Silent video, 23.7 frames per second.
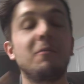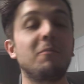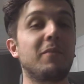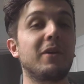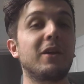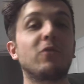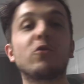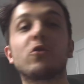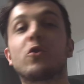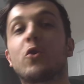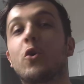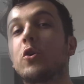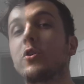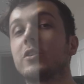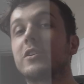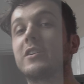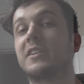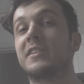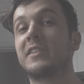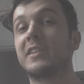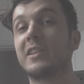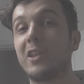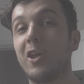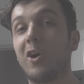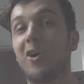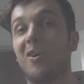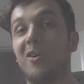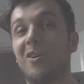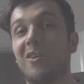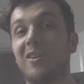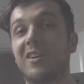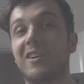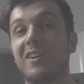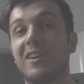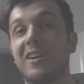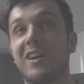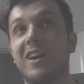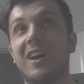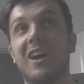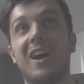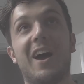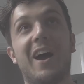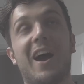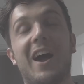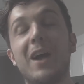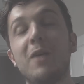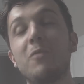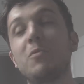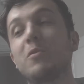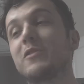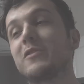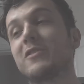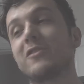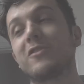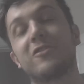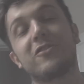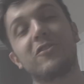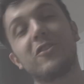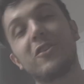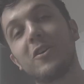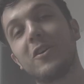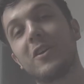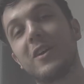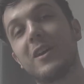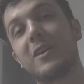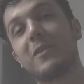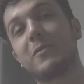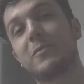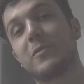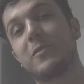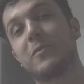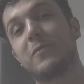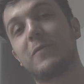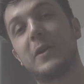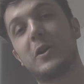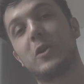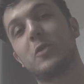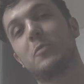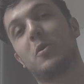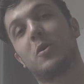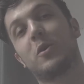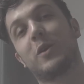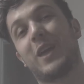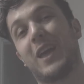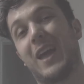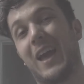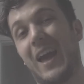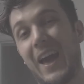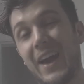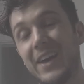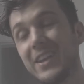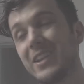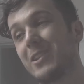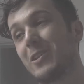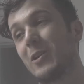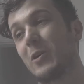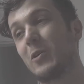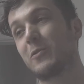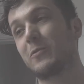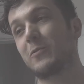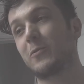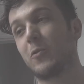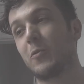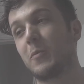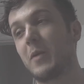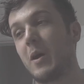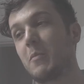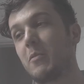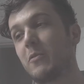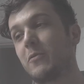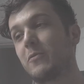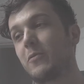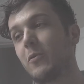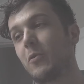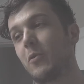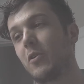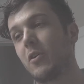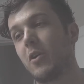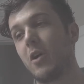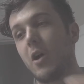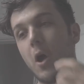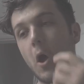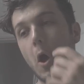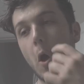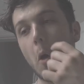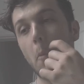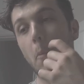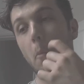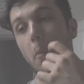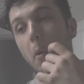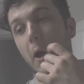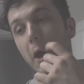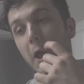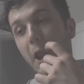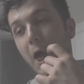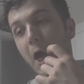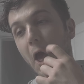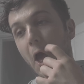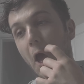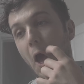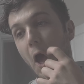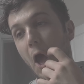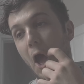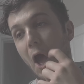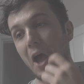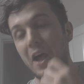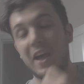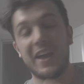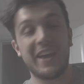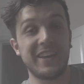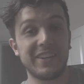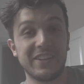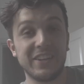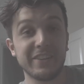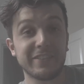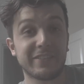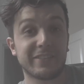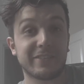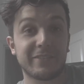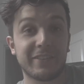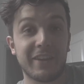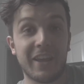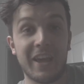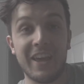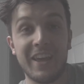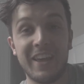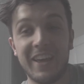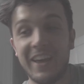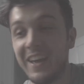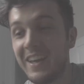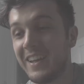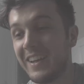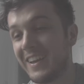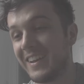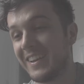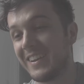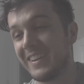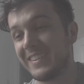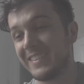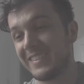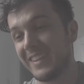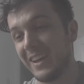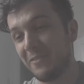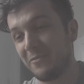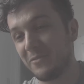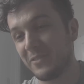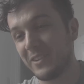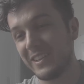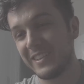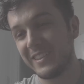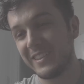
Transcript: being recorded in log. I wasn't sure if the Feiyu Pocket had a log format before, but it does. It definitely